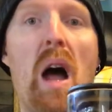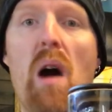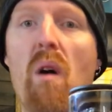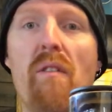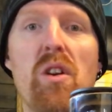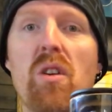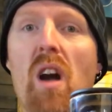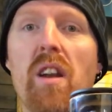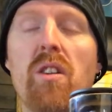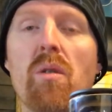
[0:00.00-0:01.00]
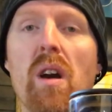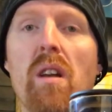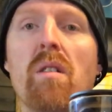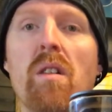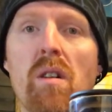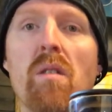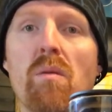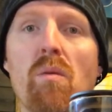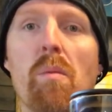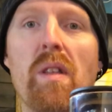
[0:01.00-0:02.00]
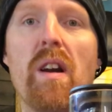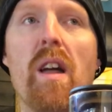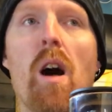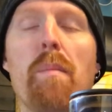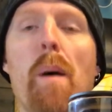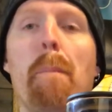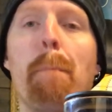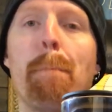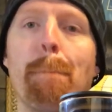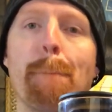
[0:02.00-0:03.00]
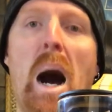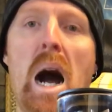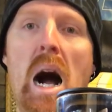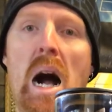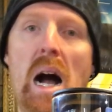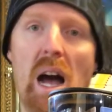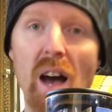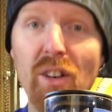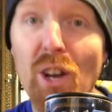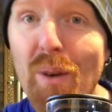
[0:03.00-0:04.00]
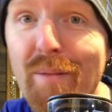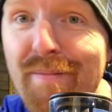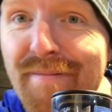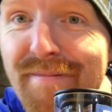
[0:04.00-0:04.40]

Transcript: however you got to do it, we'll be there to help you. Have a good one.